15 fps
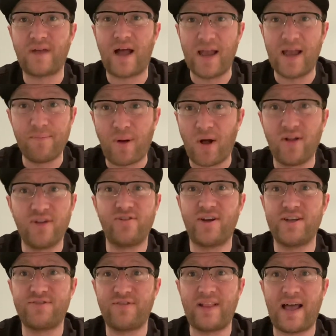I
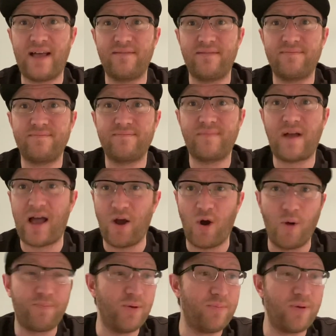apologize for that. I
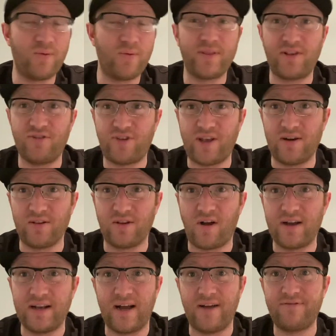hope you've been with the channel
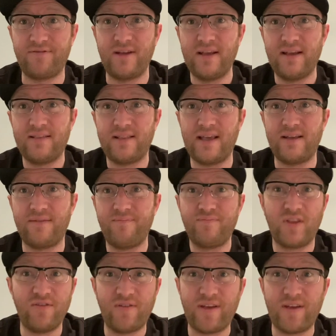long enough that
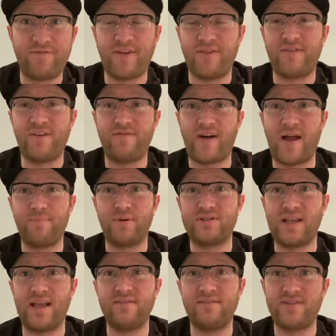you've hit
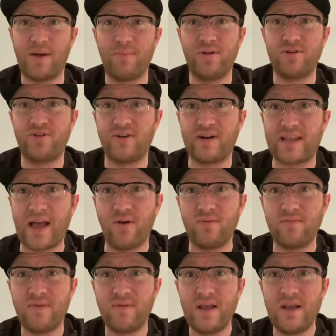55%, doubled your account.